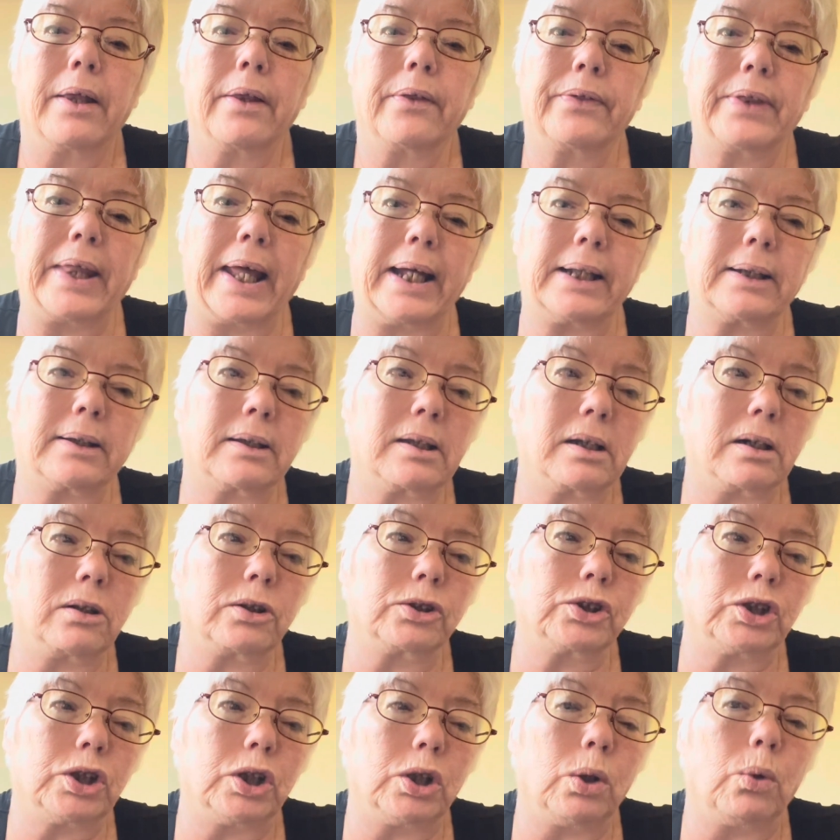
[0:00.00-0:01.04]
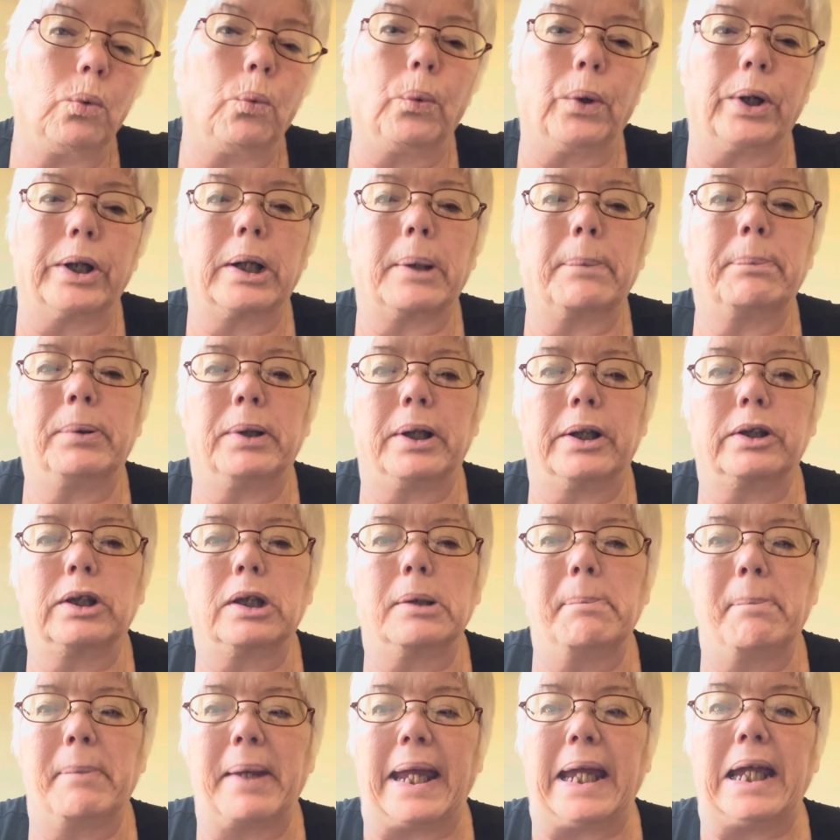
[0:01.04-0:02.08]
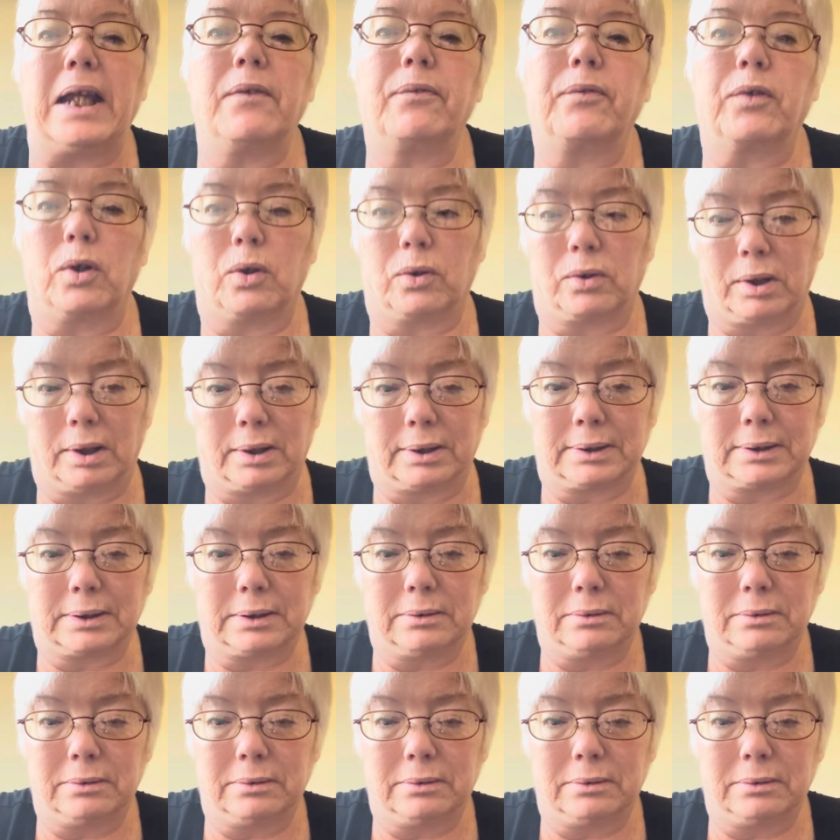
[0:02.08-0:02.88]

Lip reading: That tells you where to put the main focus.